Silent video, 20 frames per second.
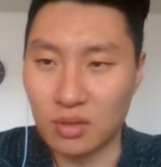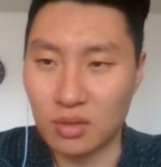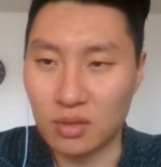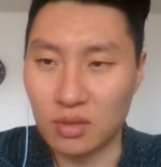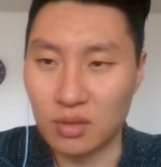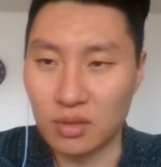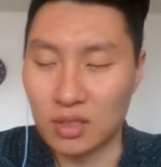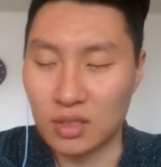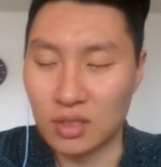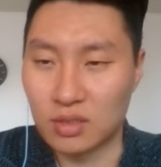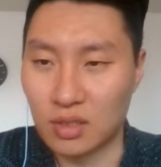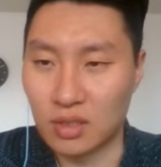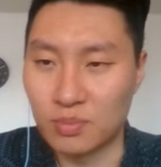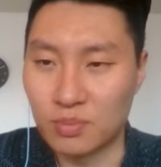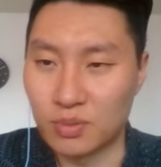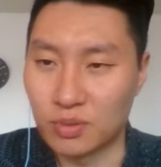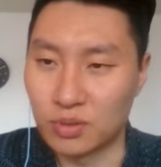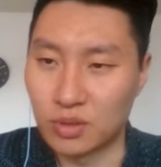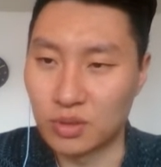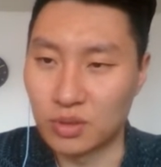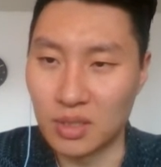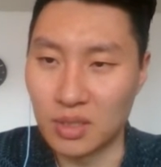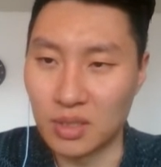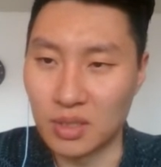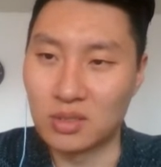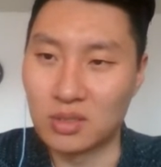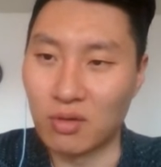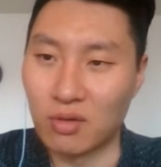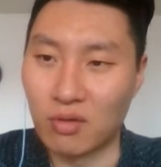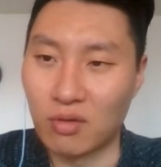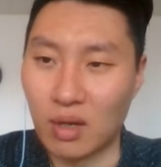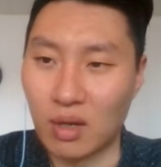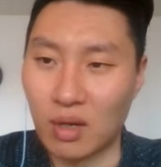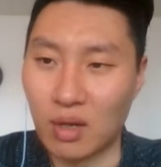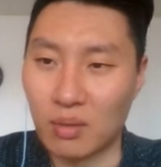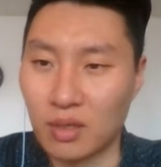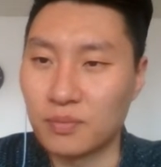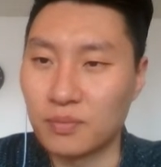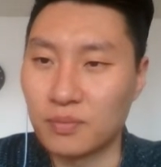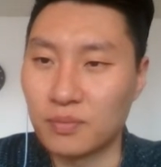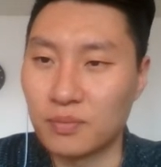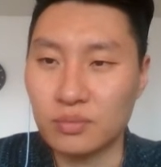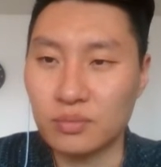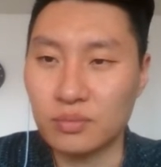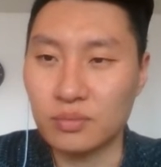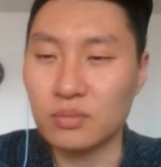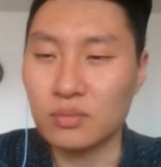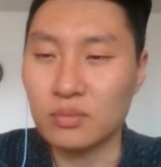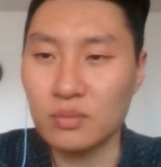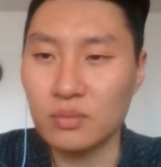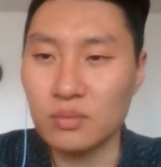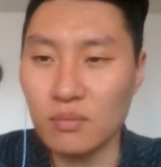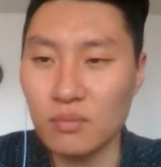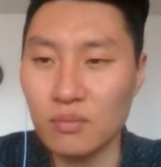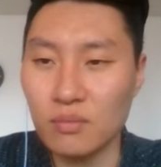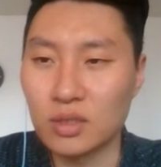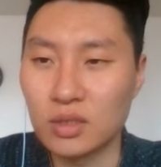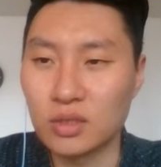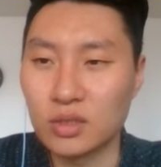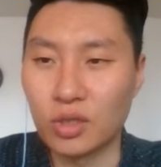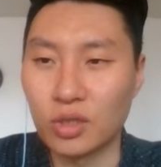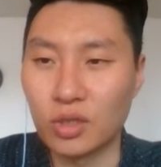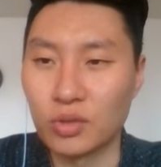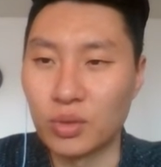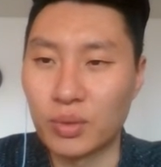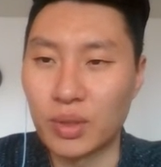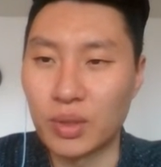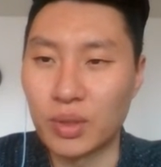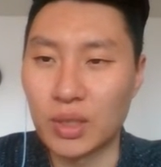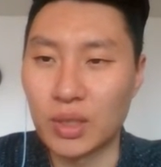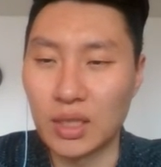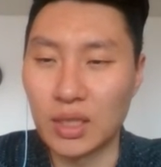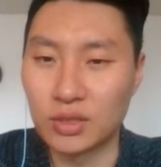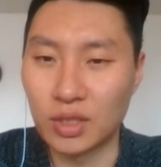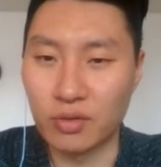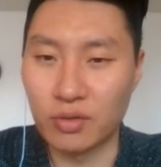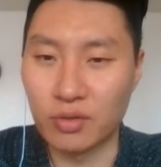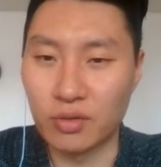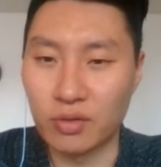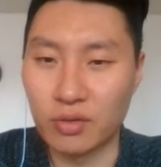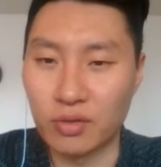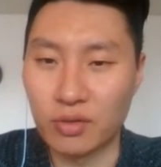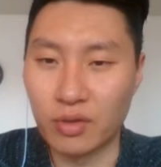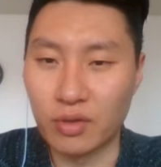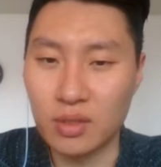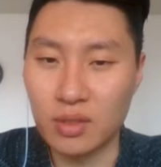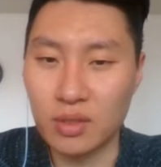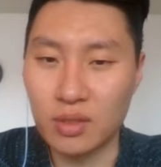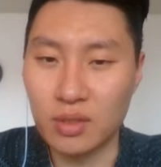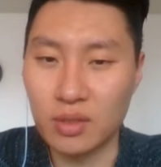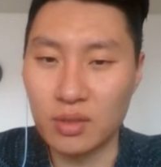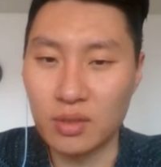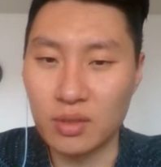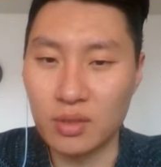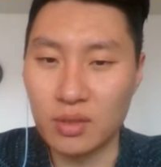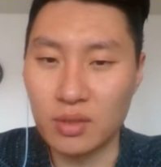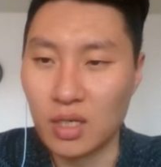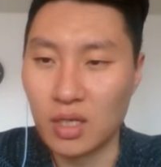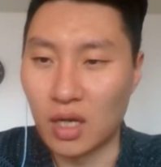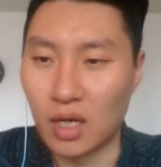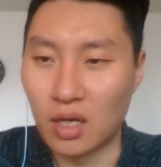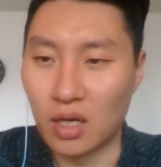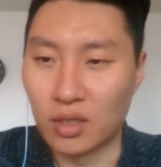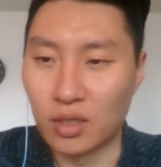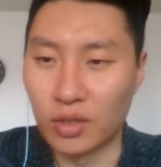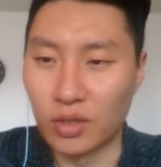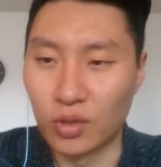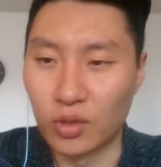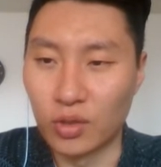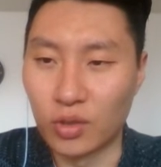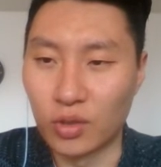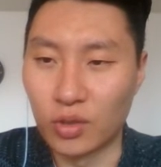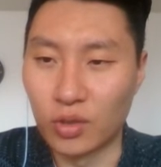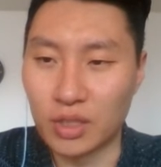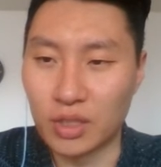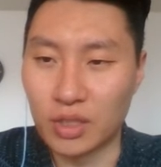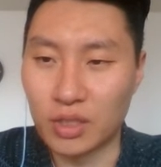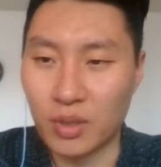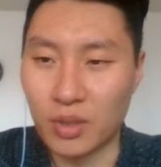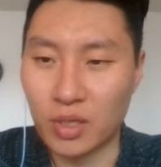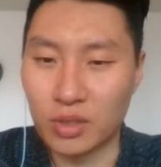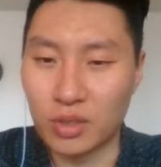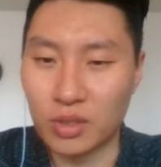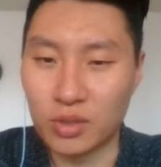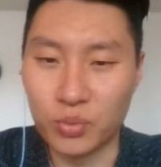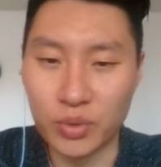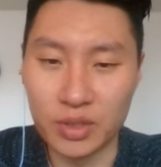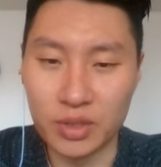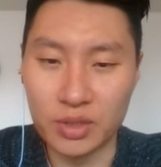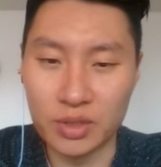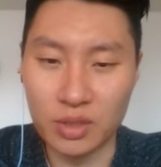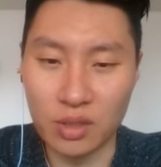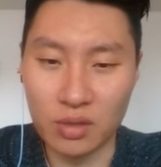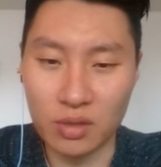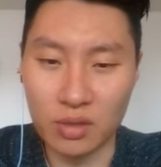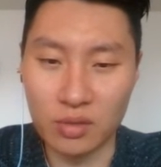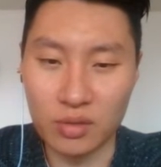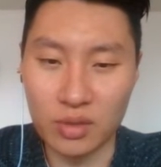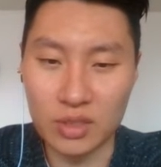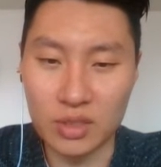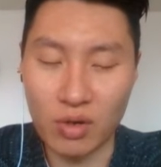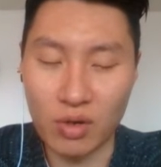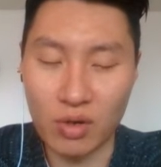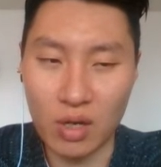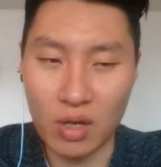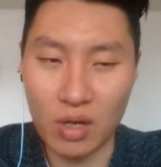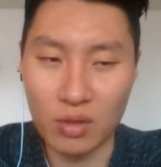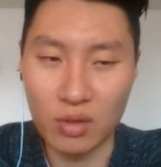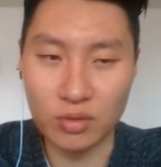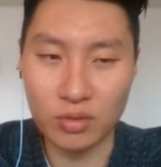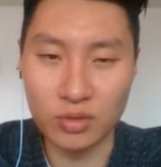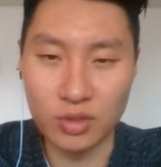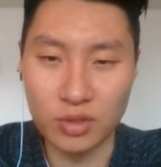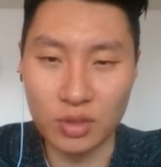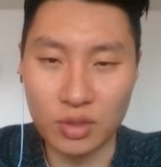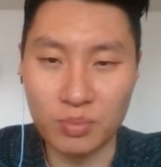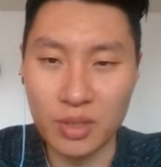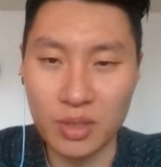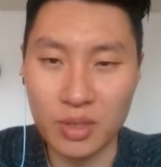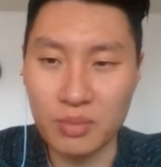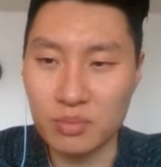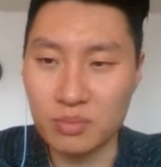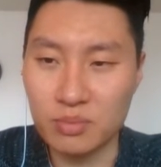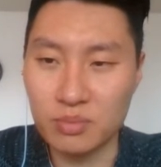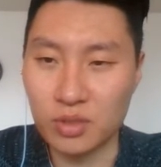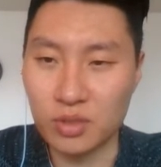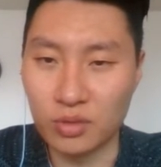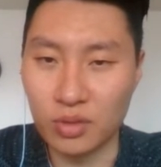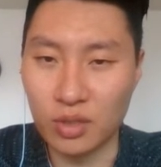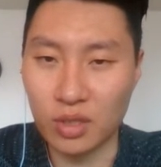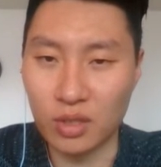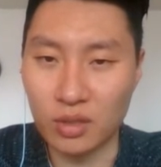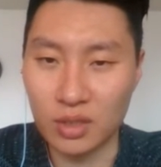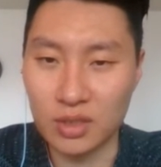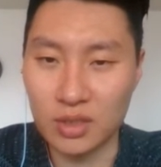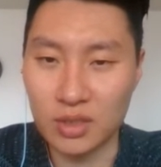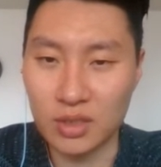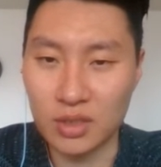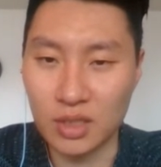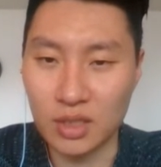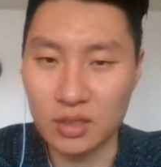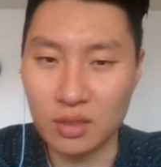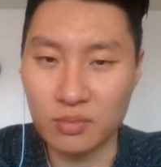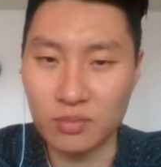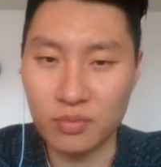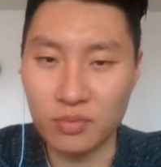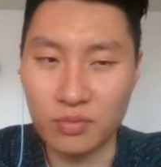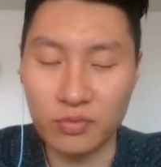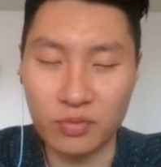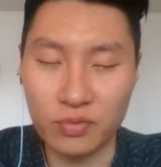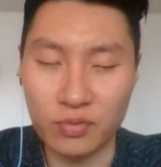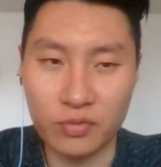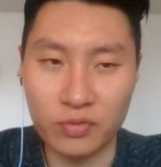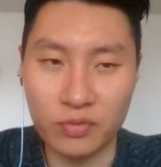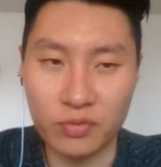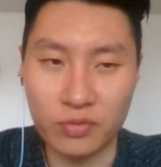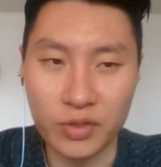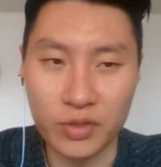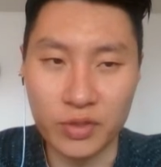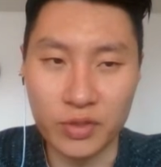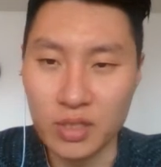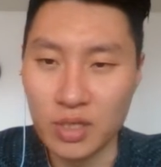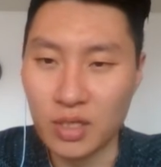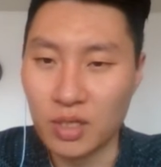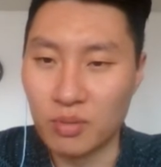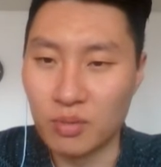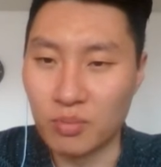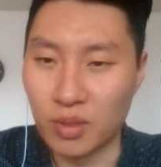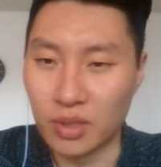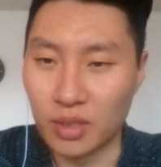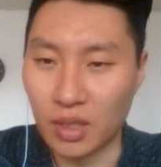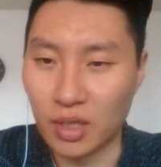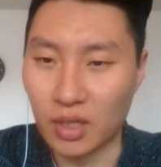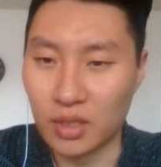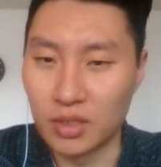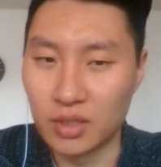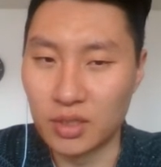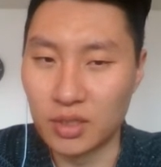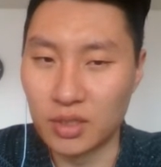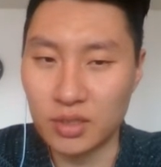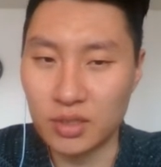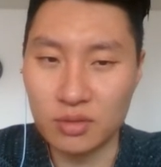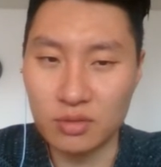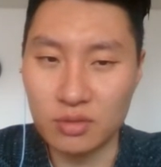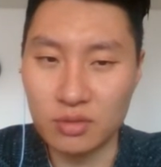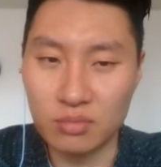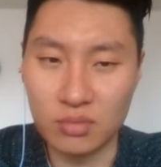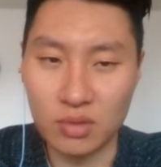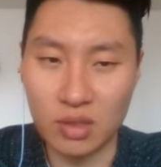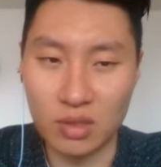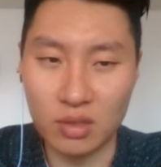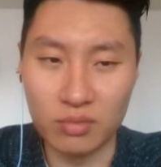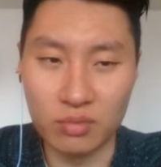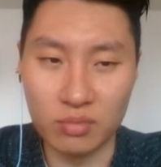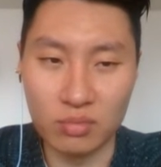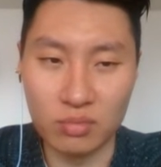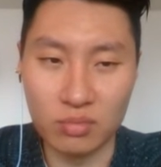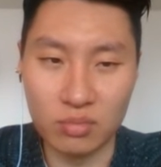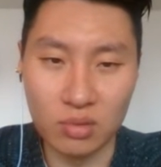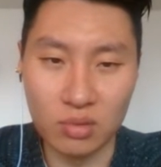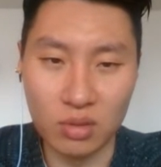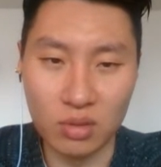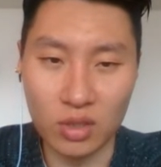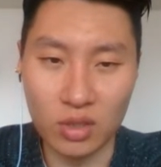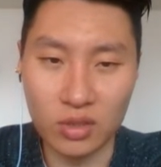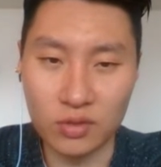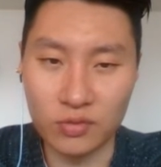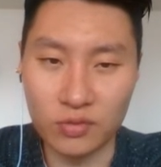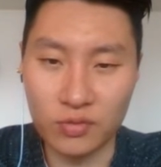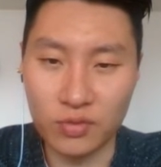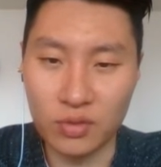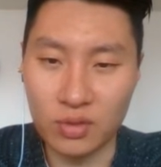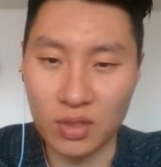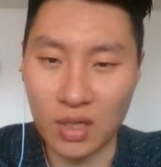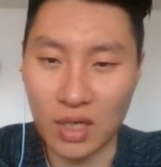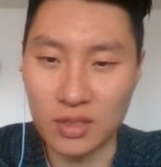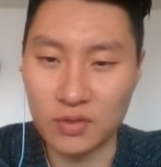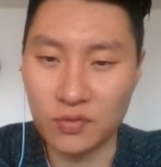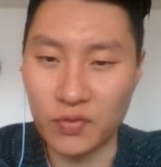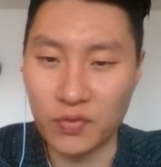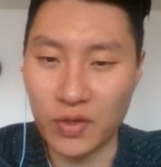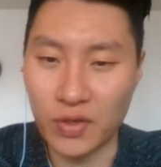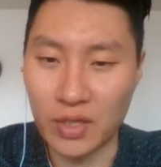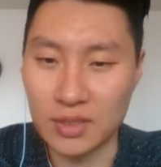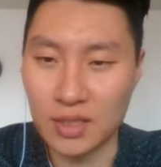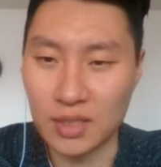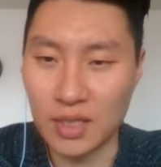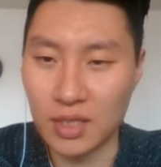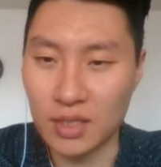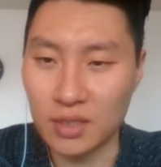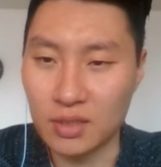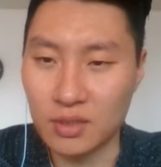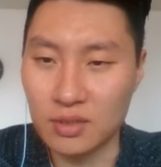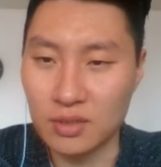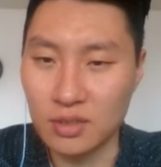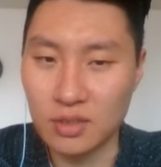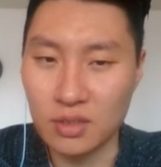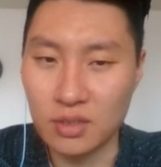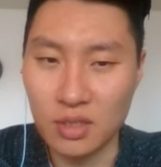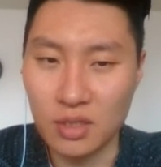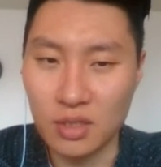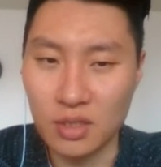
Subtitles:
Let's put some Instagram there. So you want an Instagram icon. Those that are marked with this crown, those are premium, so you cannot access them for free. But others, there are lots of nice fancy icons.